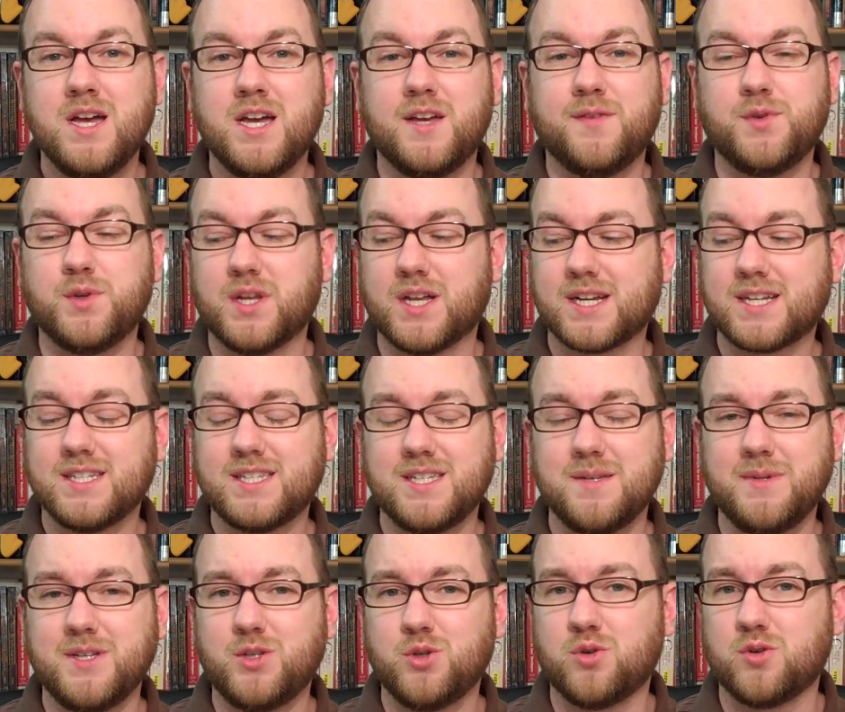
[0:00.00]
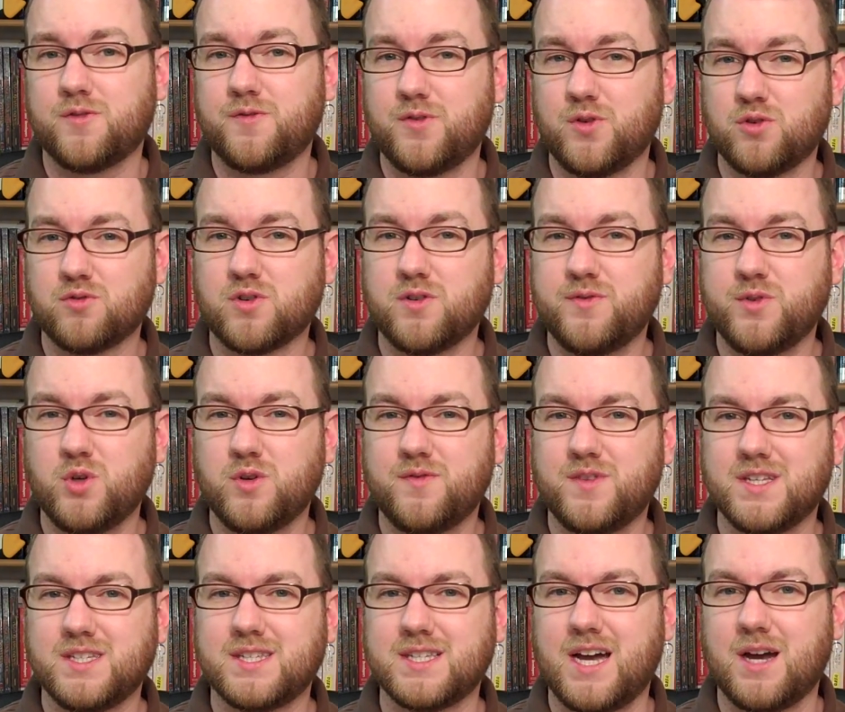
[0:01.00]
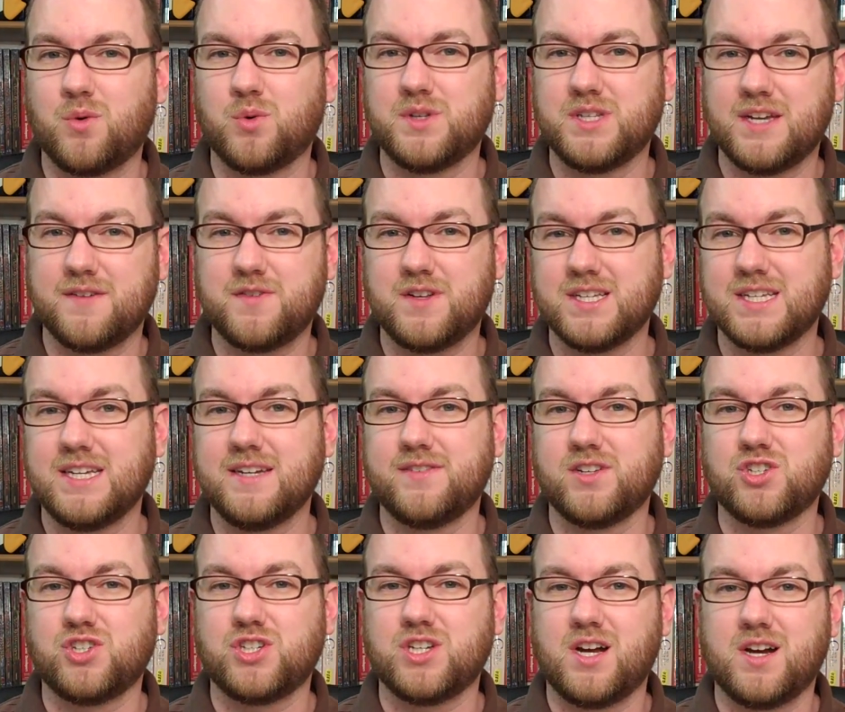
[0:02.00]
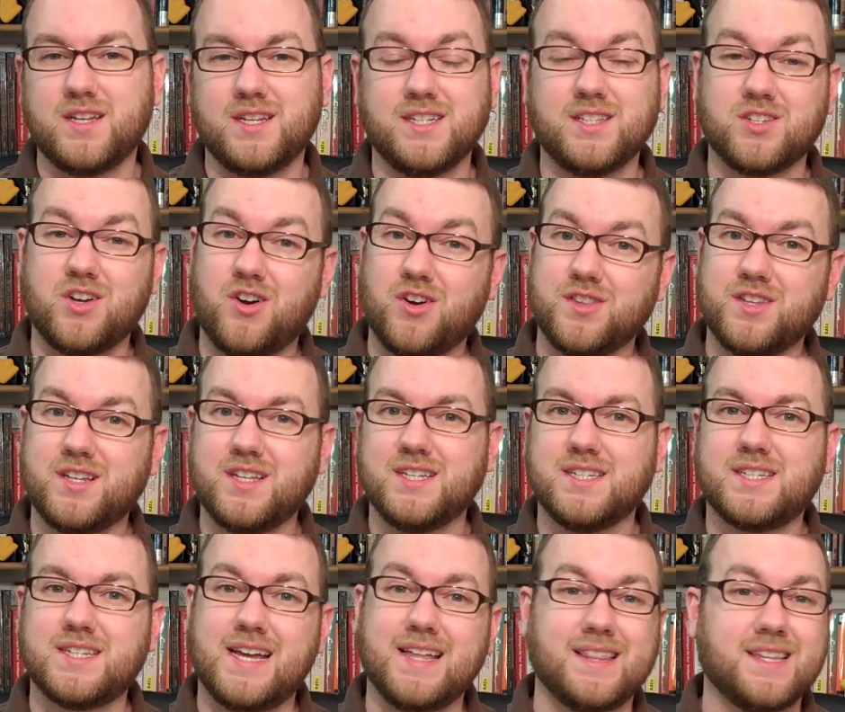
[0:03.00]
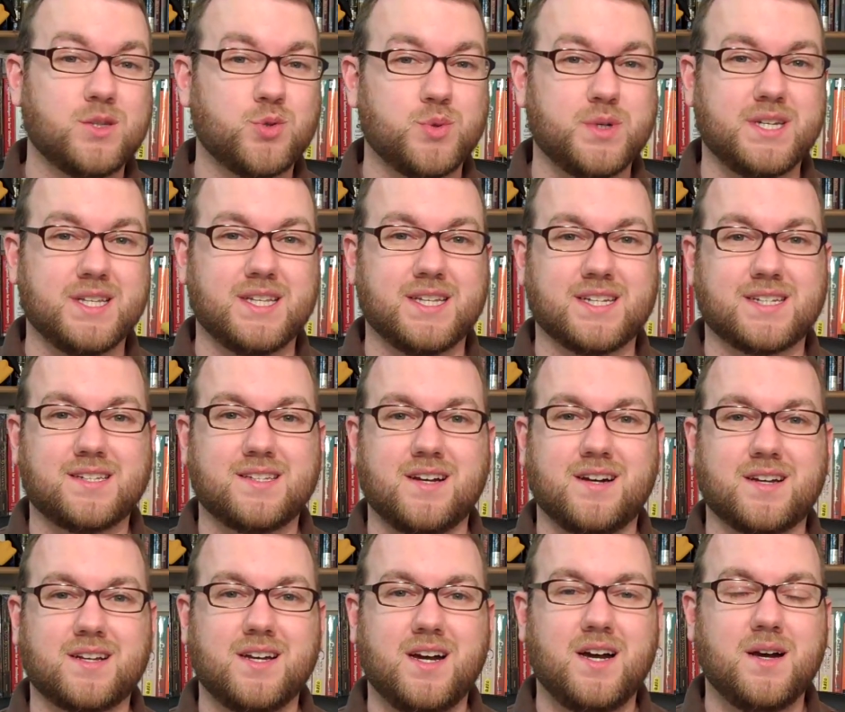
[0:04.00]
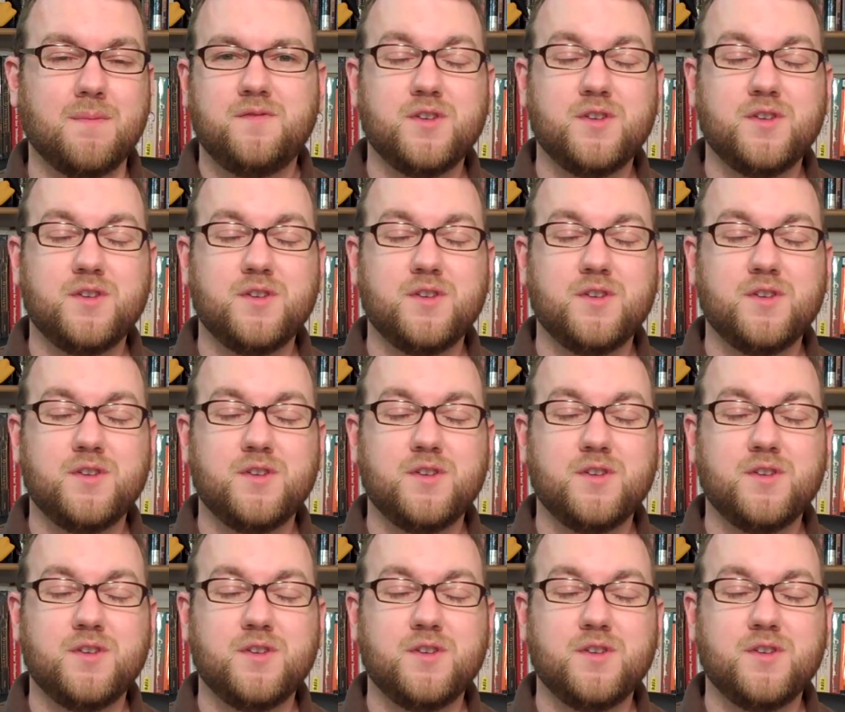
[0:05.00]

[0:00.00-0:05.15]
If you'd like to see me do a full review of this, I will definitely give it a shot. It's on the list at thisweekinlinux.com.